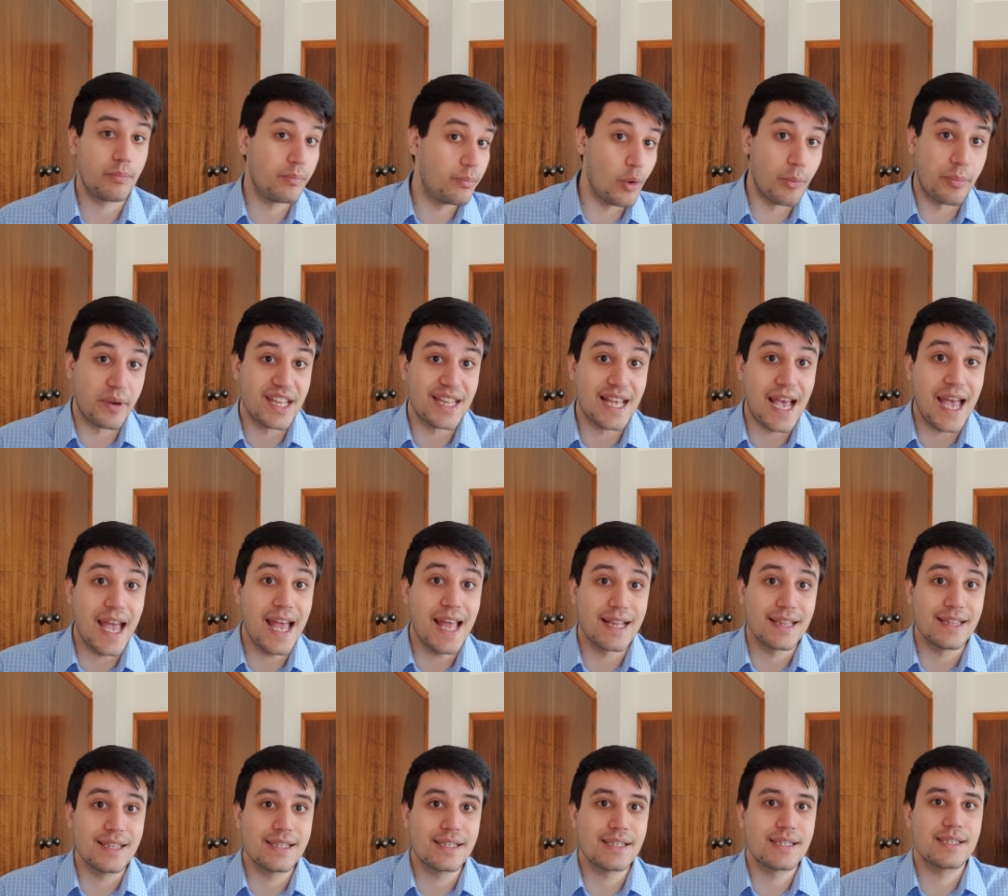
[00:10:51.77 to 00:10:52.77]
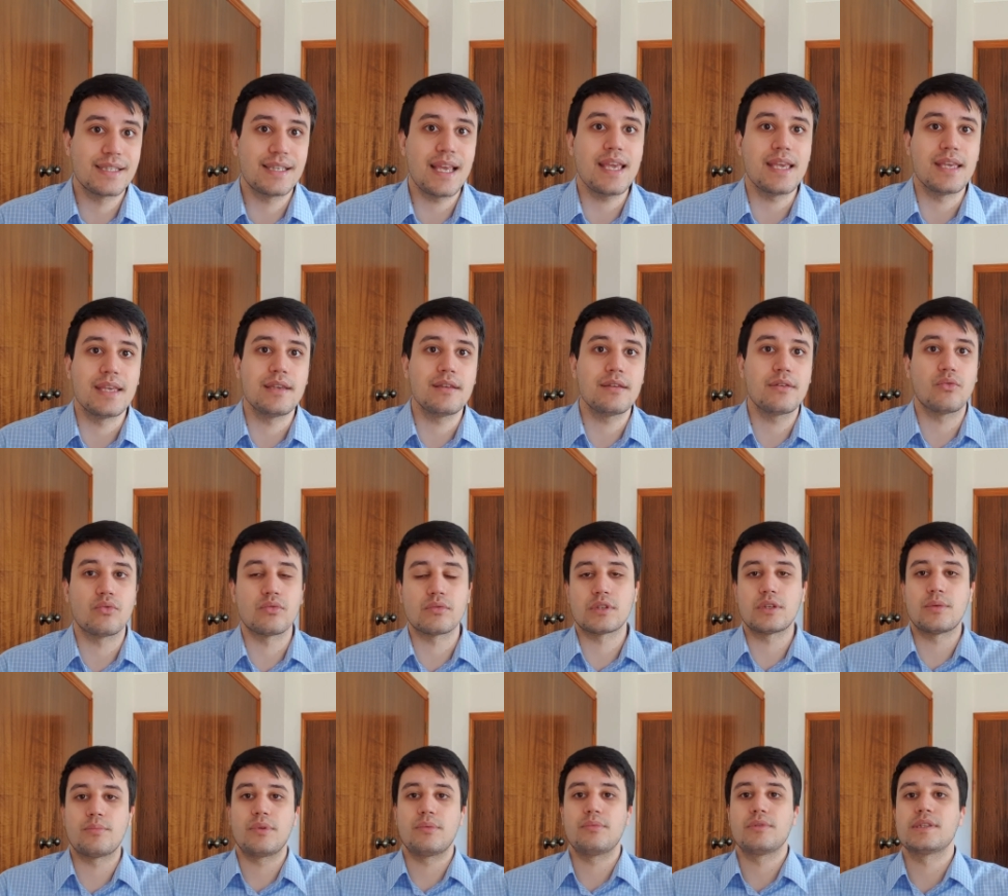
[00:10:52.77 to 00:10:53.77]
bobridean, saying, or
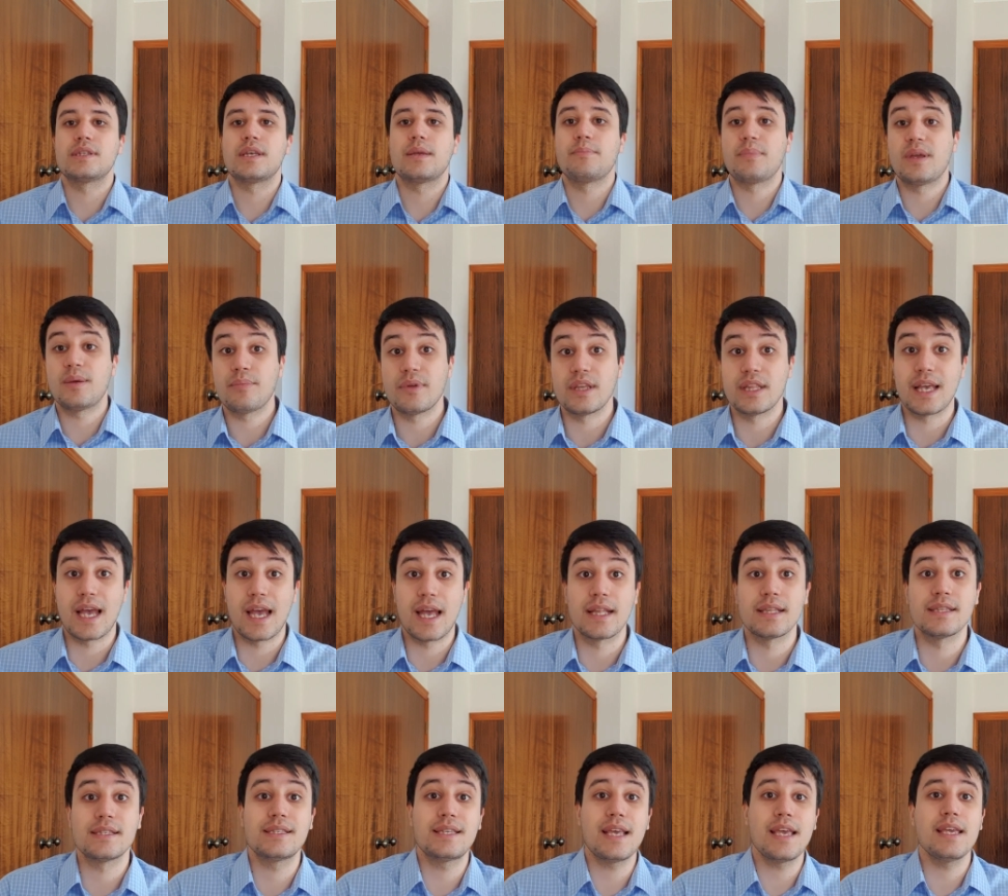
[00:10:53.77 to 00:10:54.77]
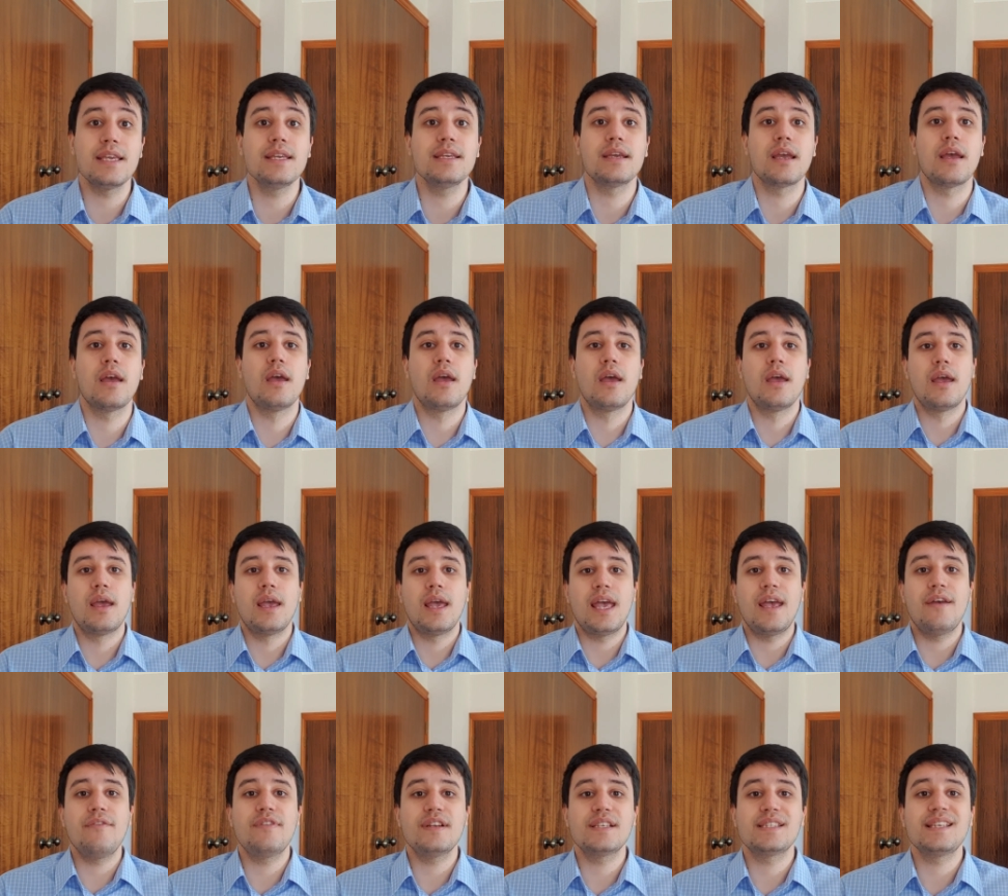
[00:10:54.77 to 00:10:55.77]
some people say bebridean, saying,
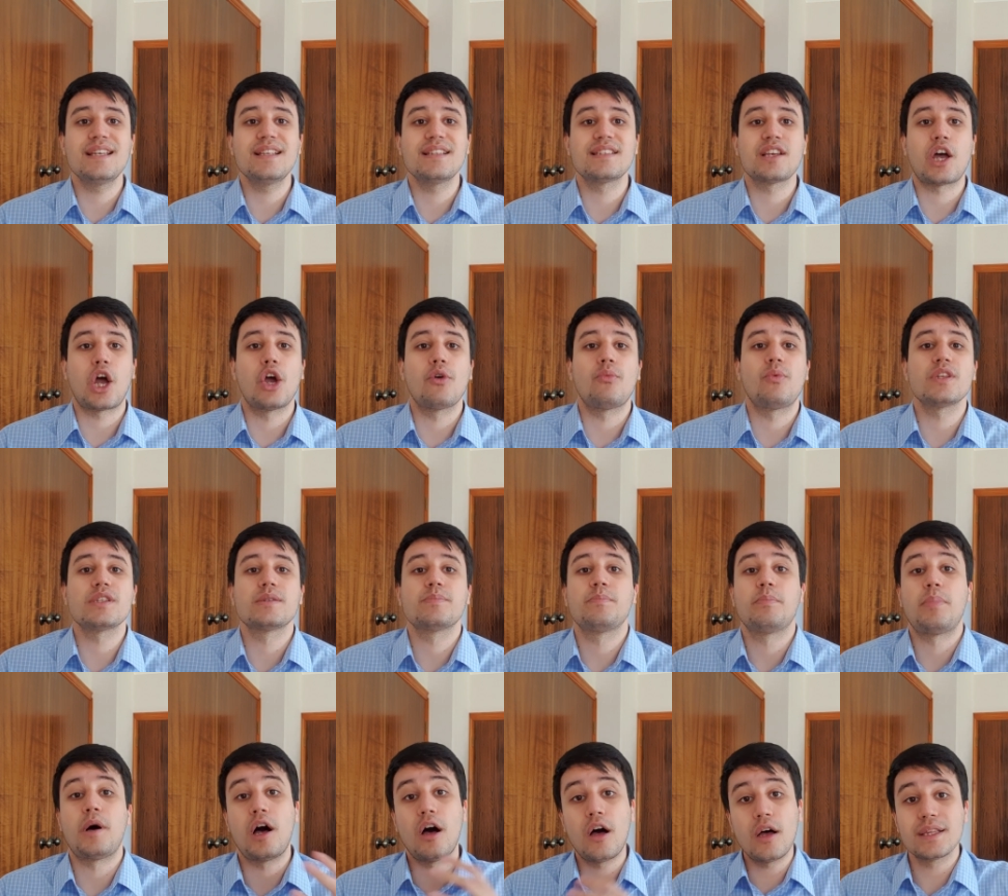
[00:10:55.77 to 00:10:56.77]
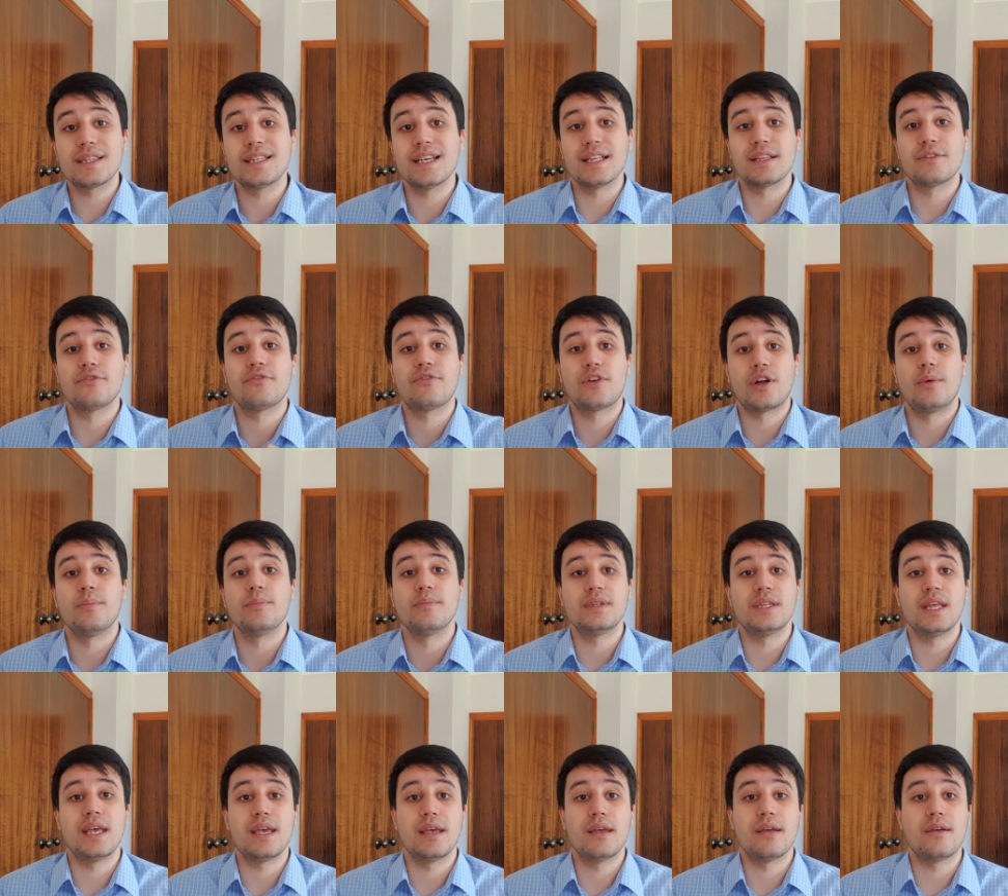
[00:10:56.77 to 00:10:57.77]
ever since I was parted from
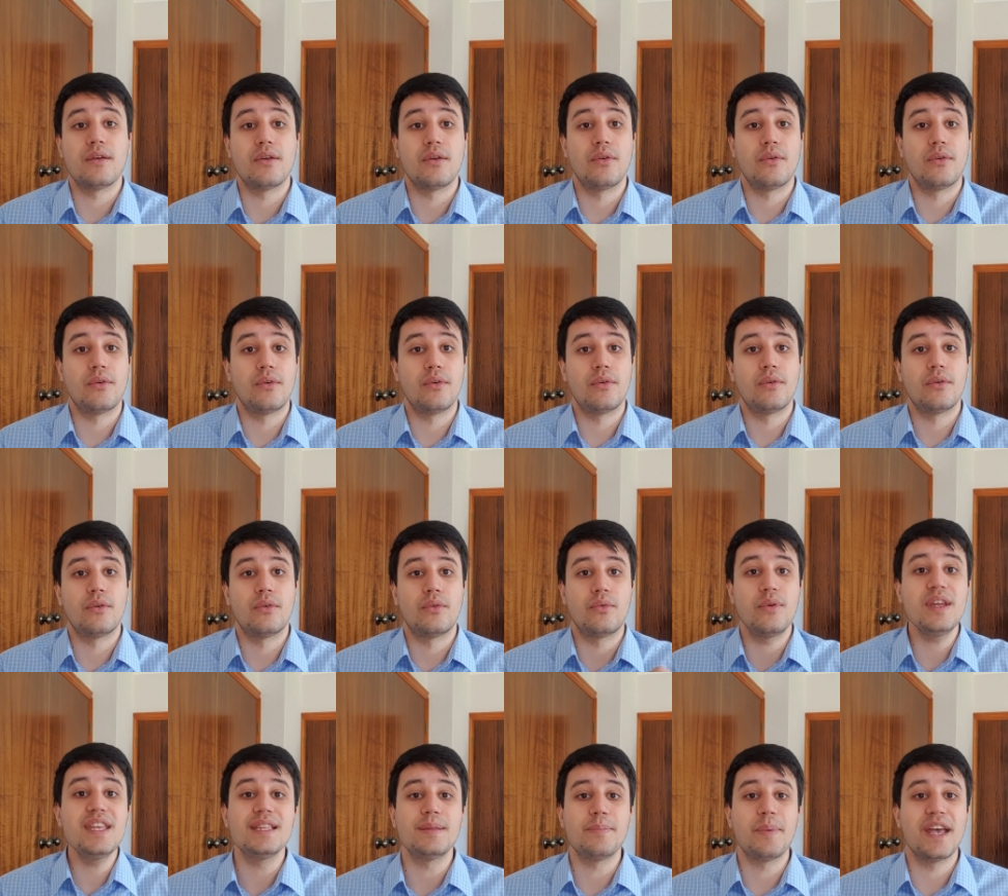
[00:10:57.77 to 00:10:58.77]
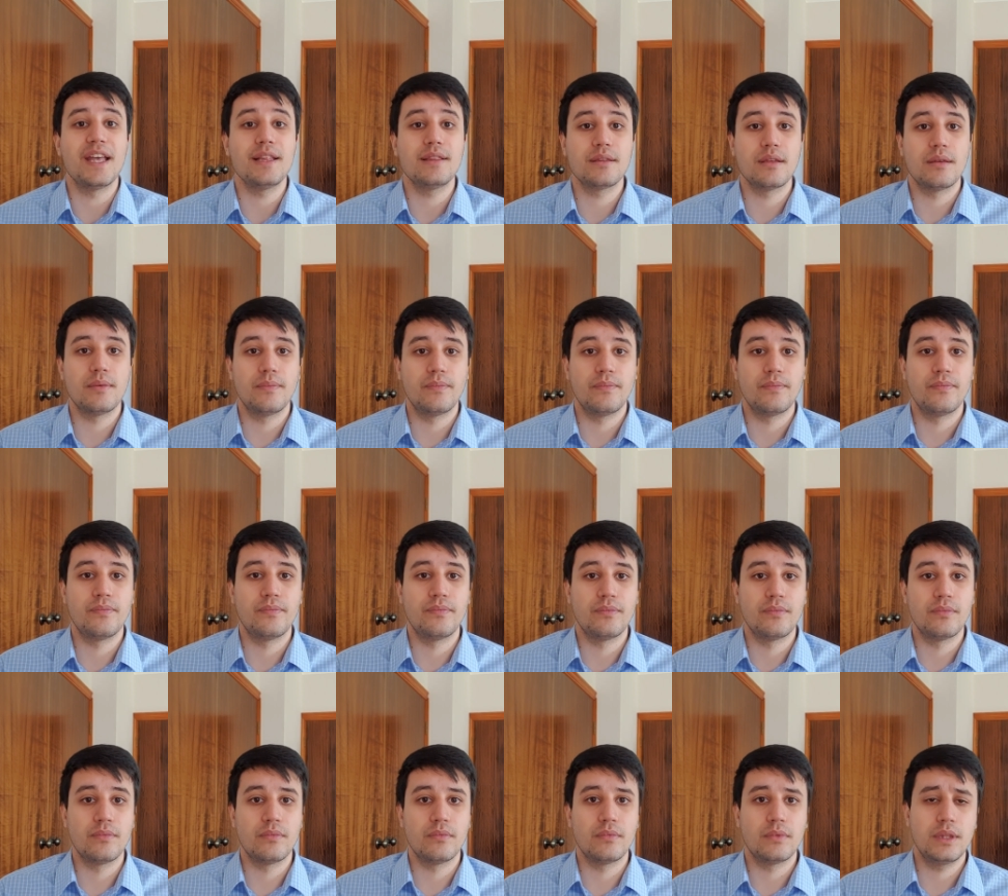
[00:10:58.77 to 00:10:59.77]
the reed bed,
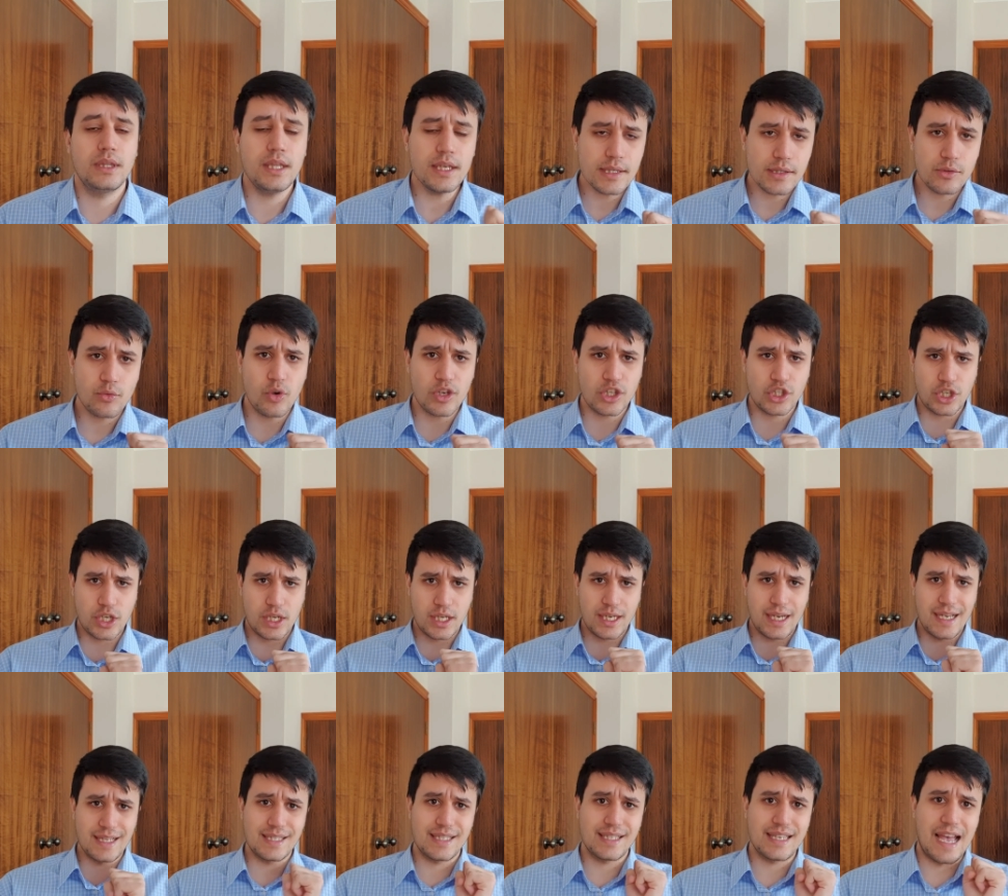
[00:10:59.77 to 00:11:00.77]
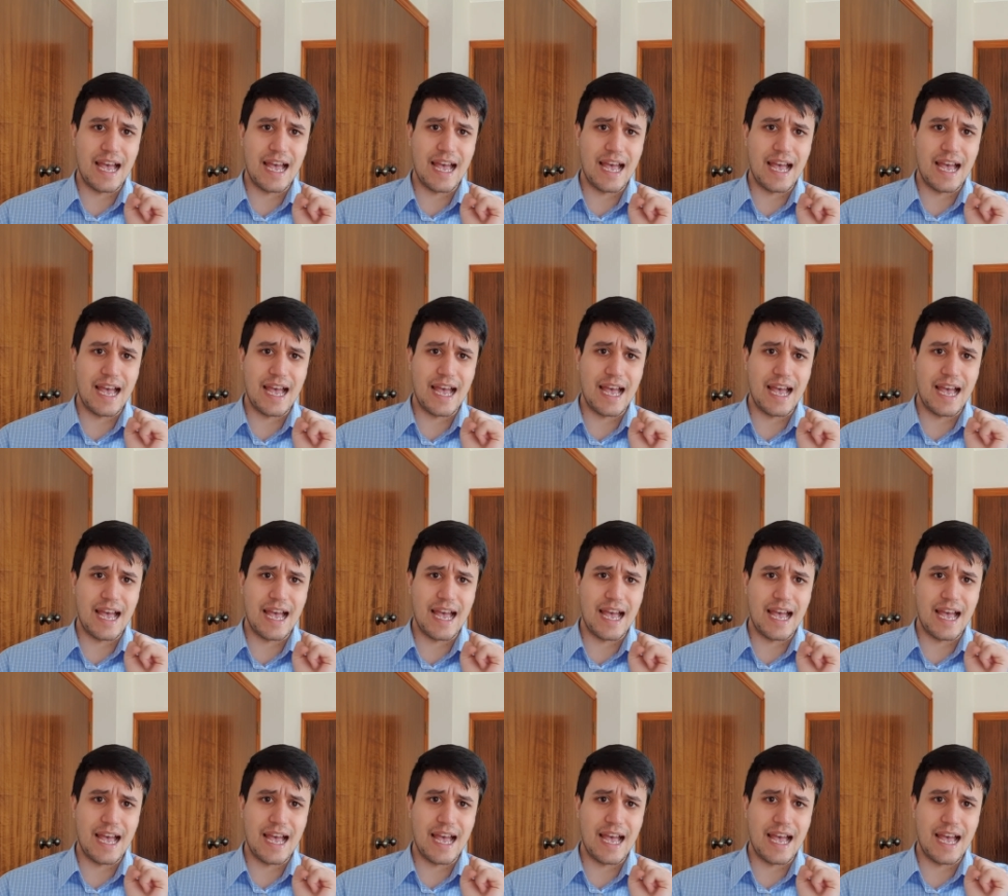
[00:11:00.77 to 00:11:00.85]
this question gets